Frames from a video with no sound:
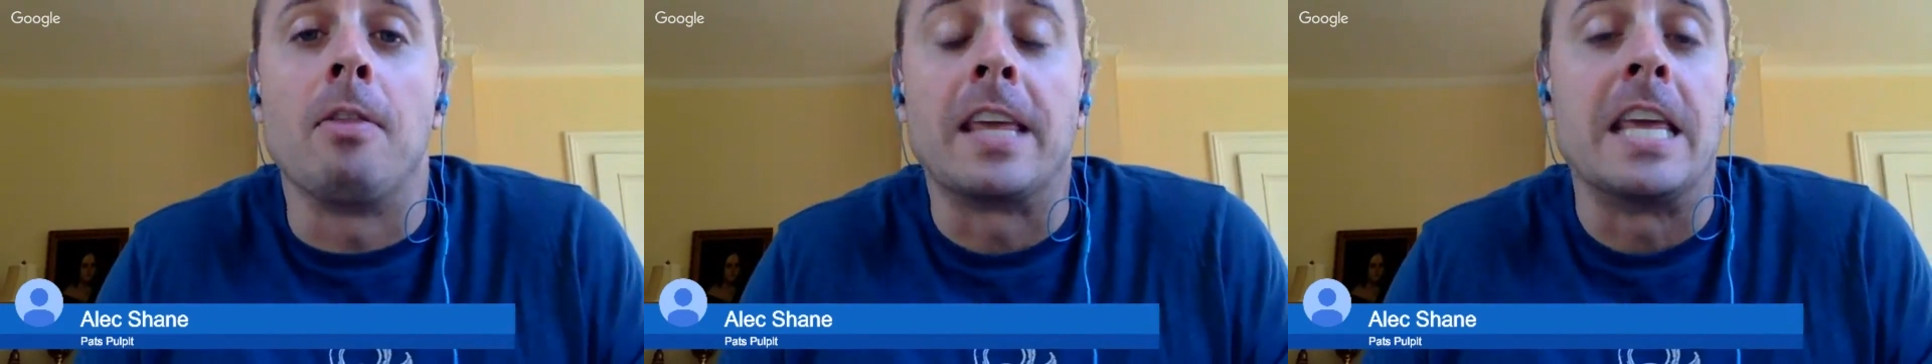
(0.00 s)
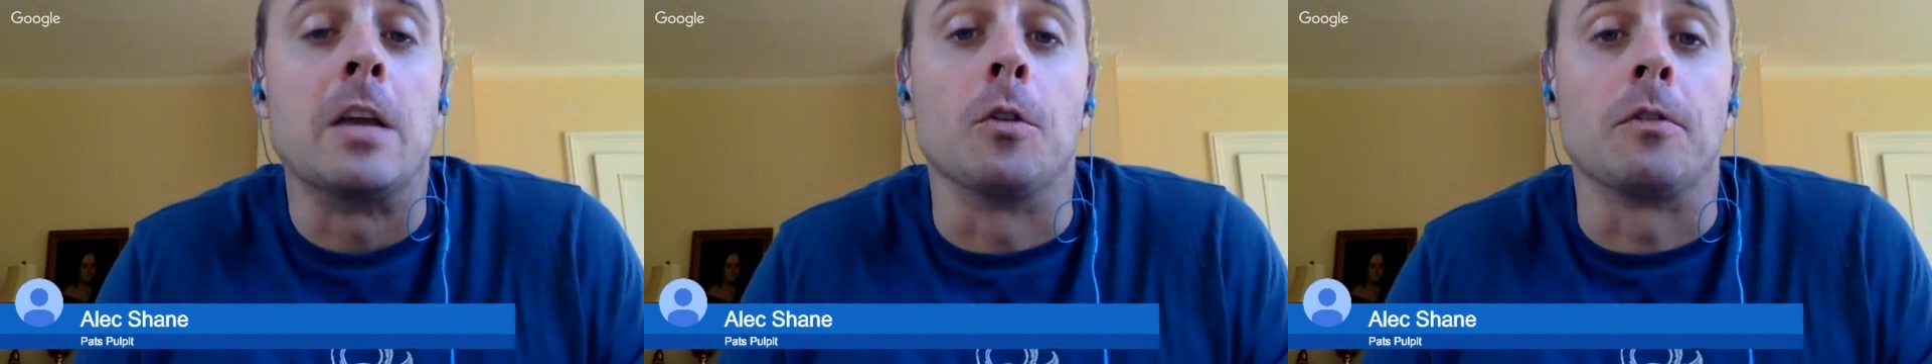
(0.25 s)
the
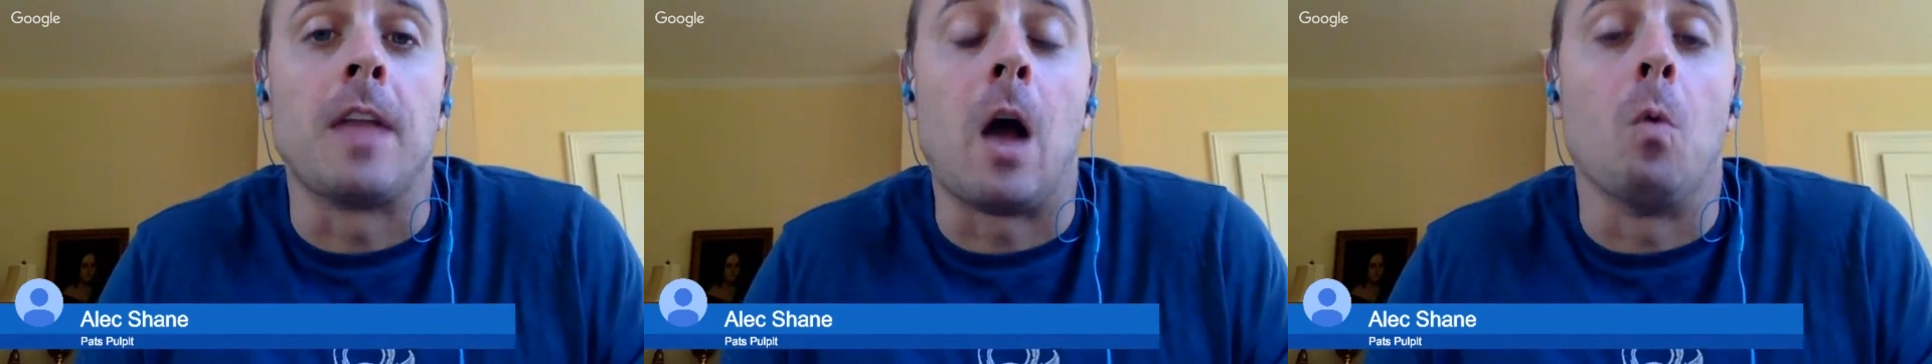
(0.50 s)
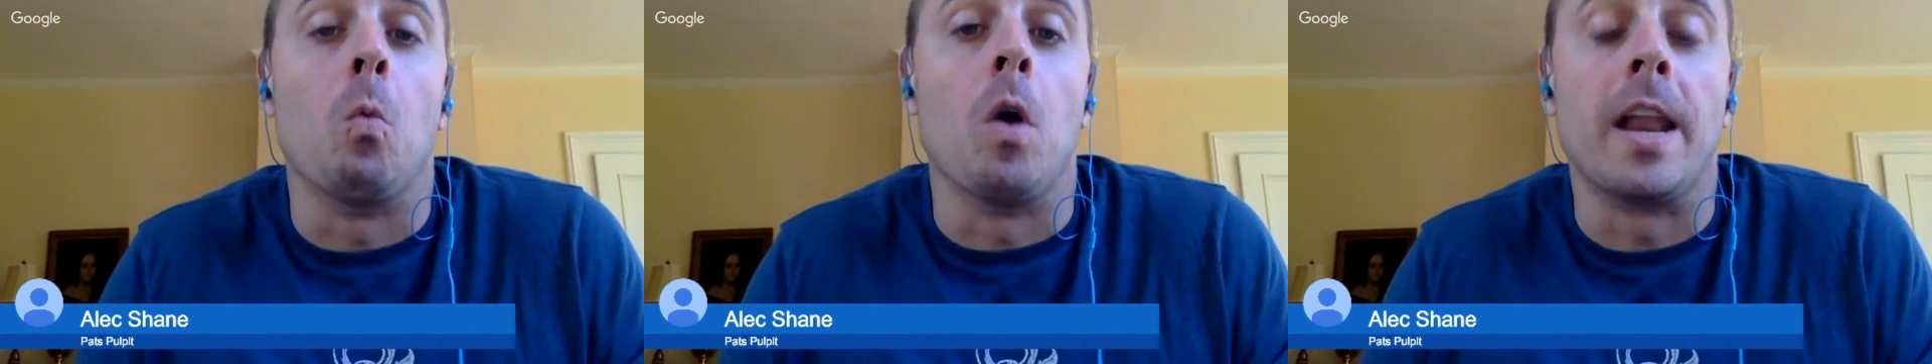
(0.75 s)
Eagles
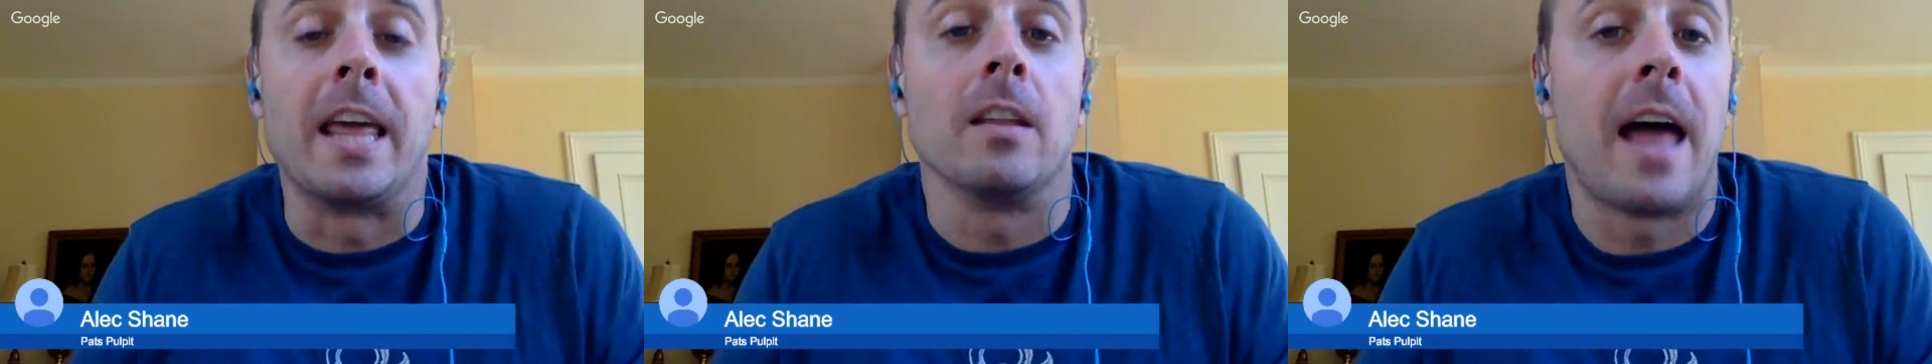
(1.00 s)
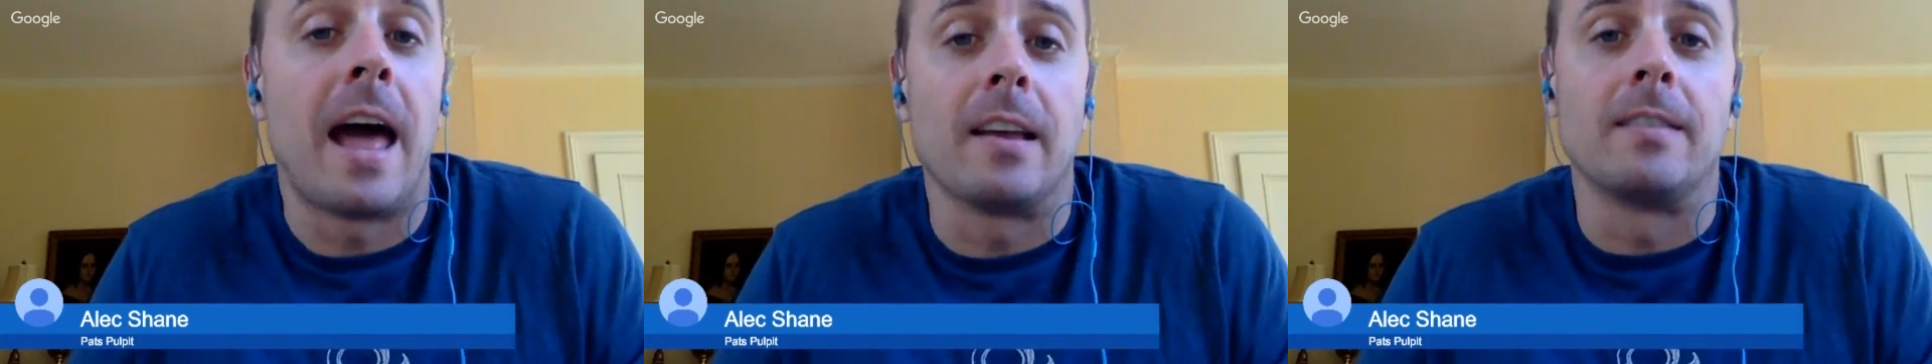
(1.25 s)
not won a
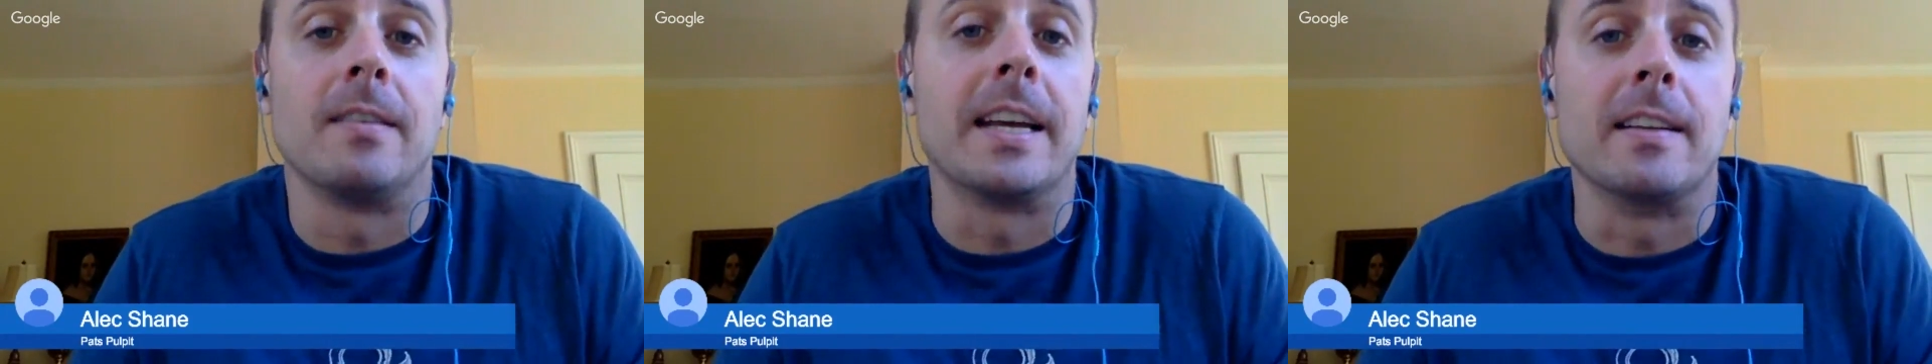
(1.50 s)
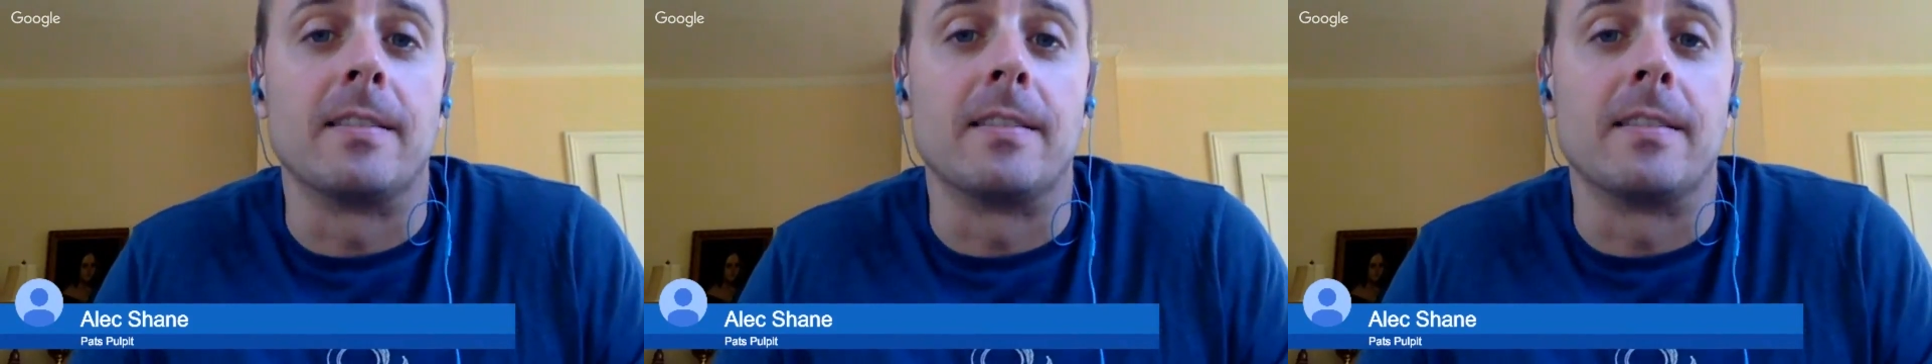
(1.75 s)
last-second